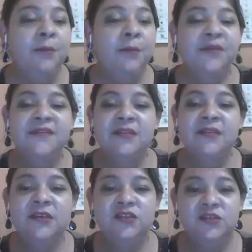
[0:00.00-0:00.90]

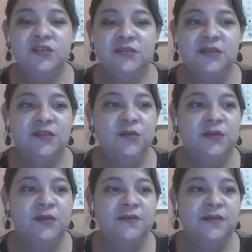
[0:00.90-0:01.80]
presentations, as you
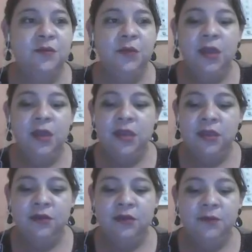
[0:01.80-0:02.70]
can see right
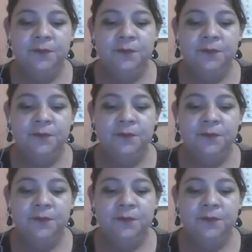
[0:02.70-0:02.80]
here.